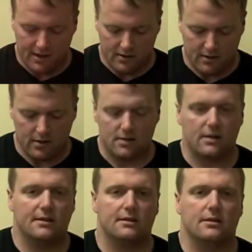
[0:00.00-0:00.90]
here
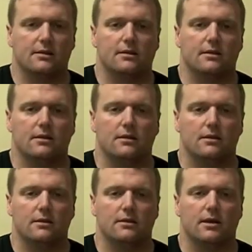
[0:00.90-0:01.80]
is
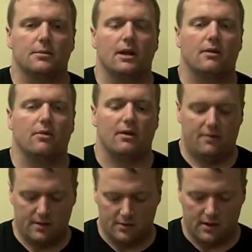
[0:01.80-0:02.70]
something I've
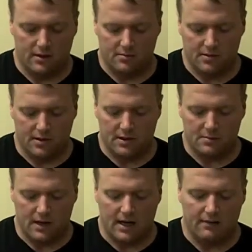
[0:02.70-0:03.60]
referenced throughout the book is
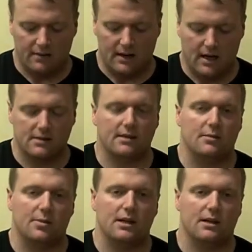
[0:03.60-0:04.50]
my high
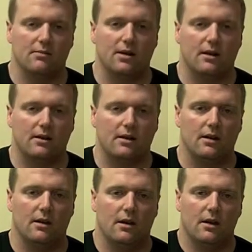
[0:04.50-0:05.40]
velocity peaking method
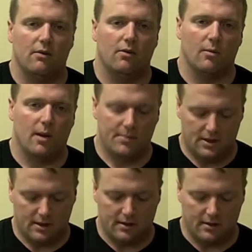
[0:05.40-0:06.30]
for my
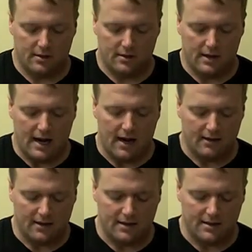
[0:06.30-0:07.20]
particular
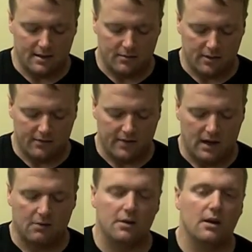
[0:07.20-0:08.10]
athletes that we've
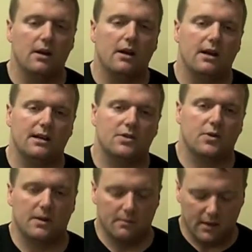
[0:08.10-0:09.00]
found
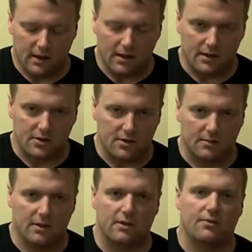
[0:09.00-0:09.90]
extremely
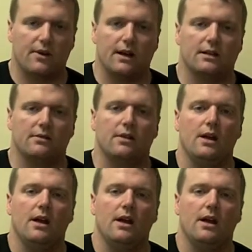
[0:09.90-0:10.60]
effective